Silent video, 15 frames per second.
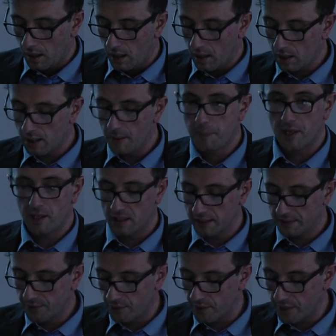Early
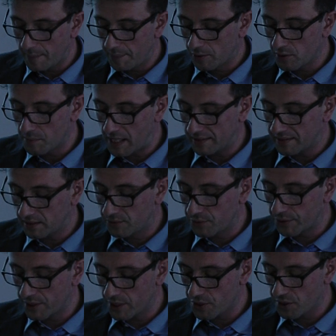paraliterary epigrammatic
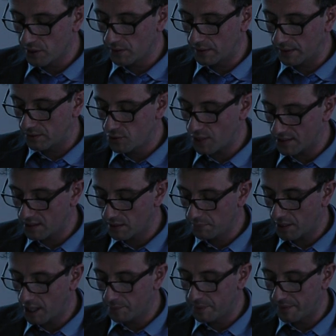tradition that just
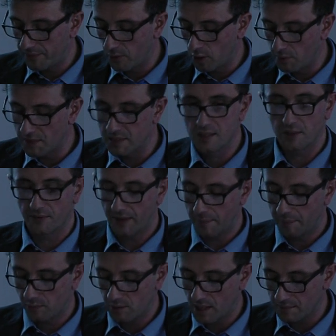implied performance of
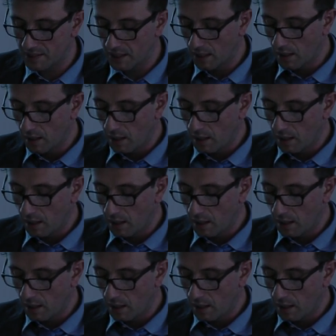epigrams